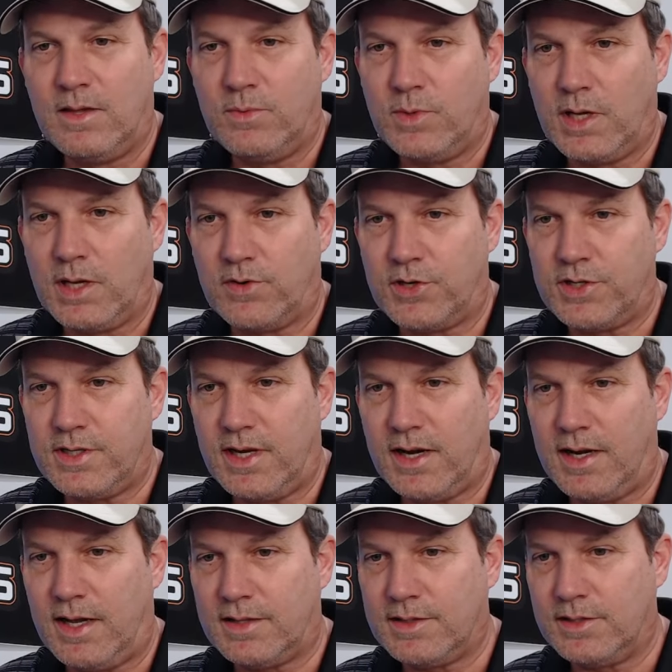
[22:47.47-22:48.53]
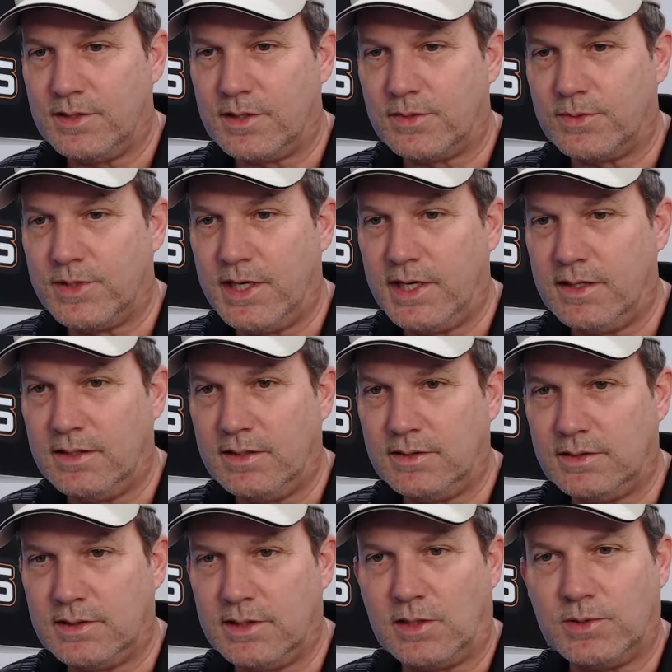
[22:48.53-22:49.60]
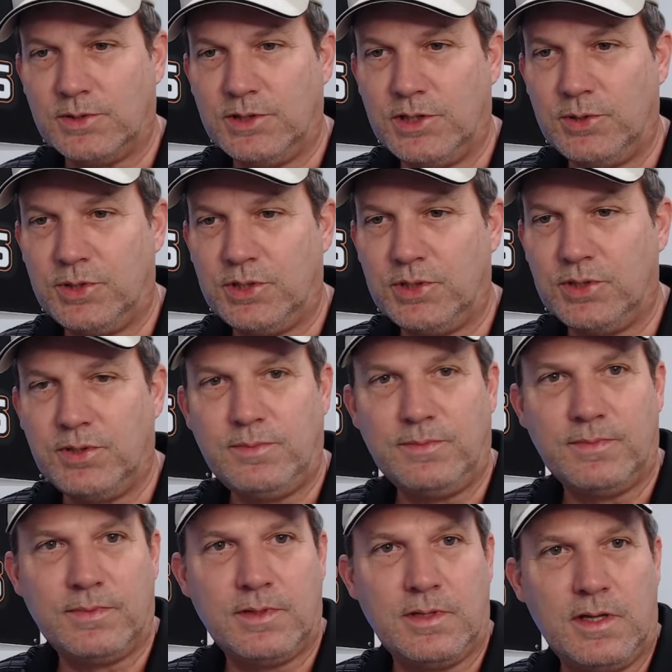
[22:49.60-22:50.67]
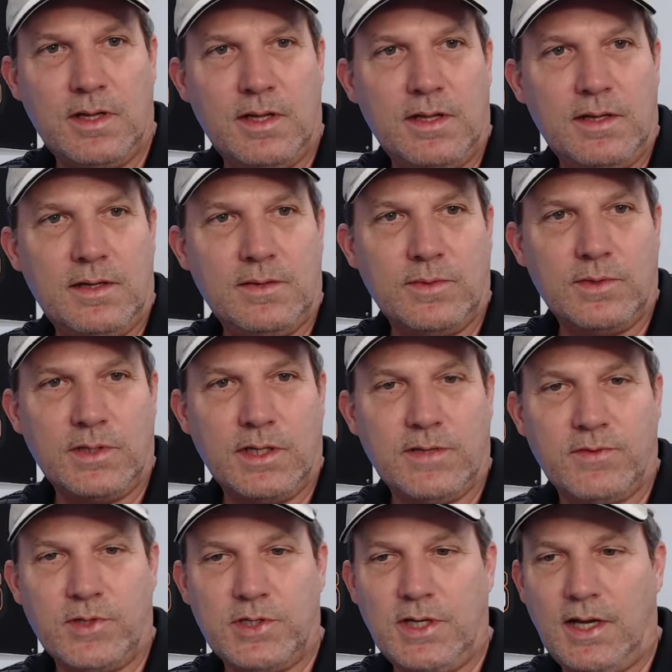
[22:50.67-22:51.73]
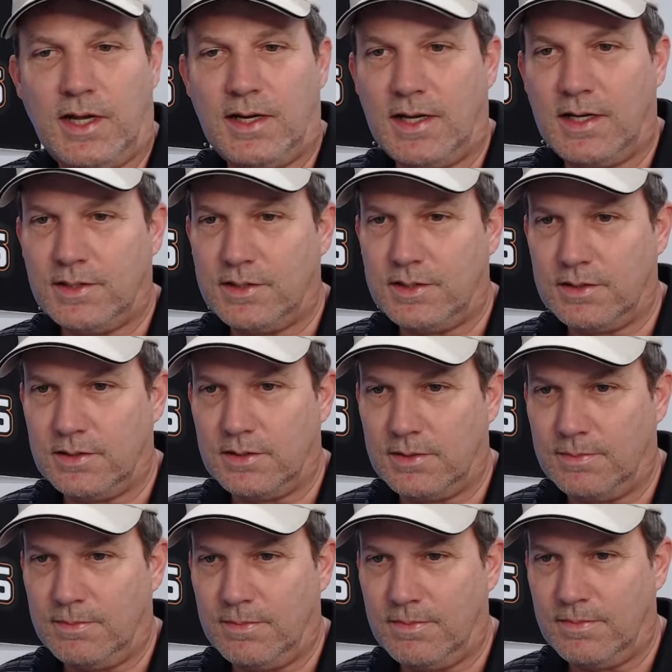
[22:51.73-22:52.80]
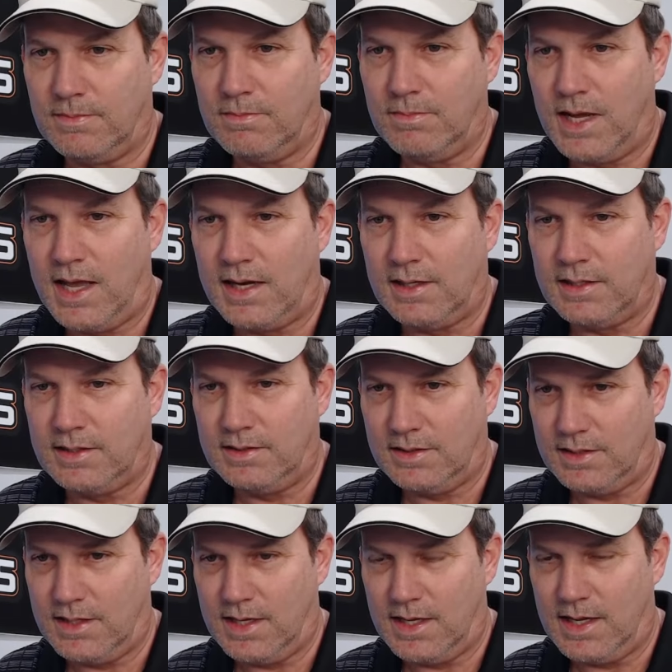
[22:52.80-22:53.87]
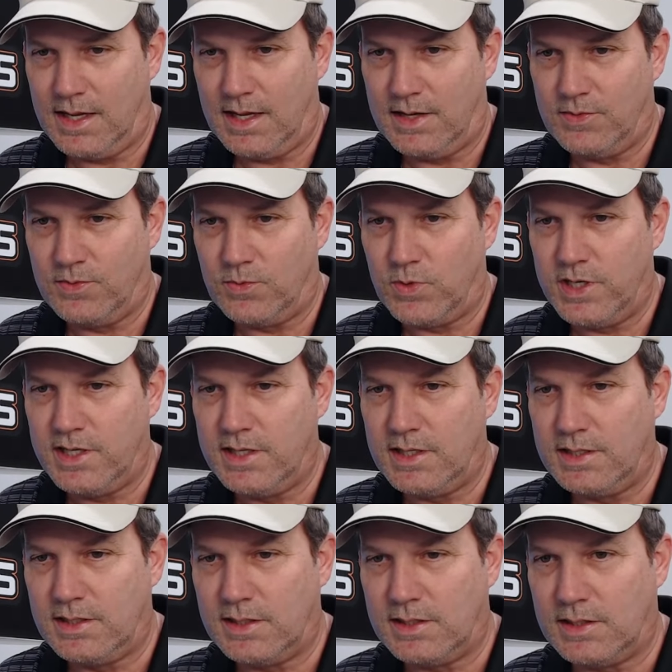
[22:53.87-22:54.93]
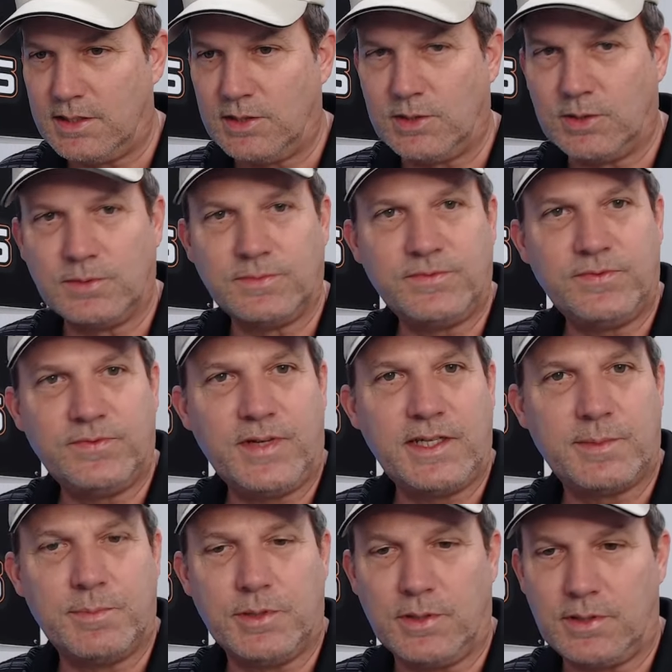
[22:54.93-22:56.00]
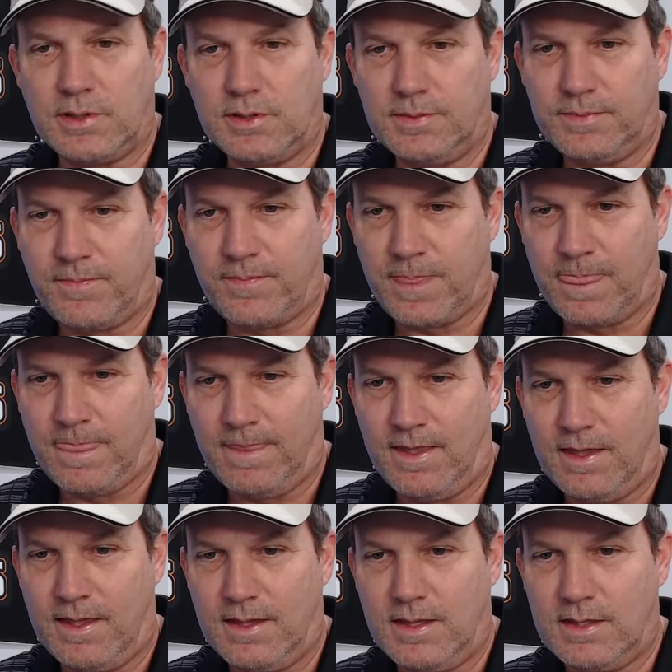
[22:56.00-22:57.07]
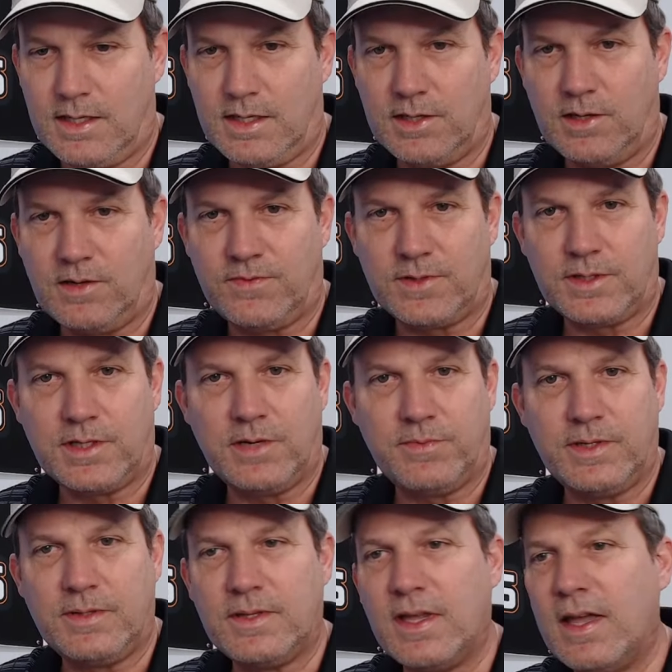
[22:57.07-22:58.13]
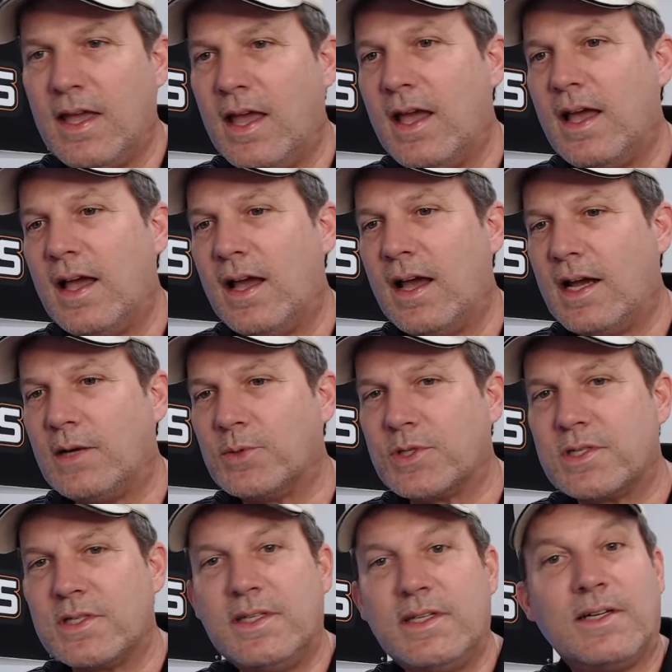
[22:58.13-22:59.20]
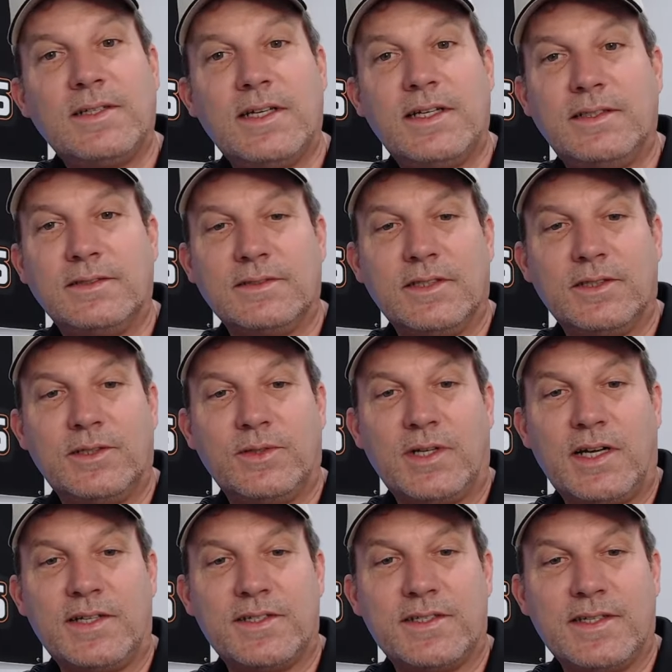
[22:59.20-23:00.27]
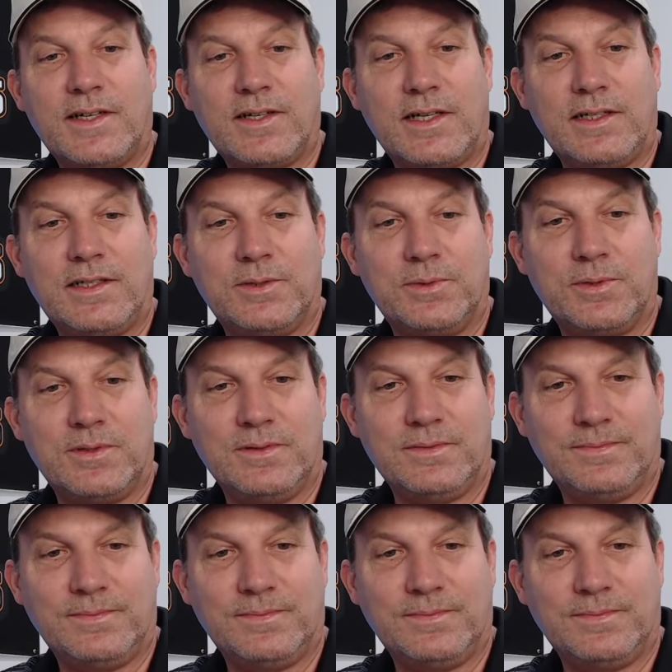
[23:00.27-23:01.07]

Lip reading: We'll give a shout out to Karina on YouTube. We'll give a shout out to Madeline and Rhea on Facebook. Thank you all for coming. I will see y'all later. The garage is now closed.